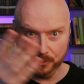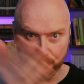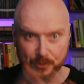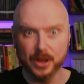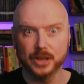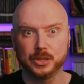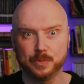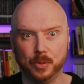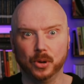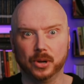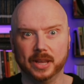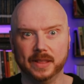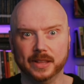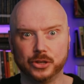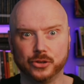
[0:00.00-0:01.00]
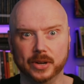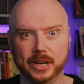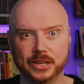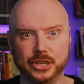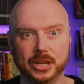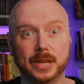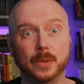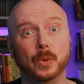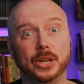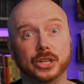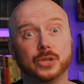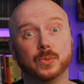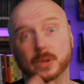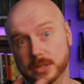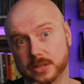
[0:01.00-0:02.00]
first book in the trilogy,
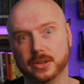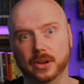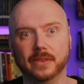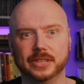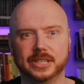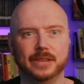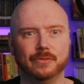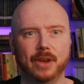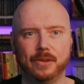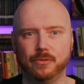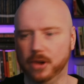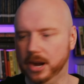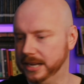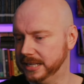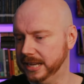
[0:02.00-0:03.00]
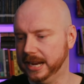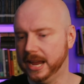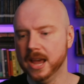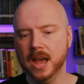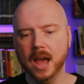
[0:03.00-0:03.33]
which was obviously Red Rising.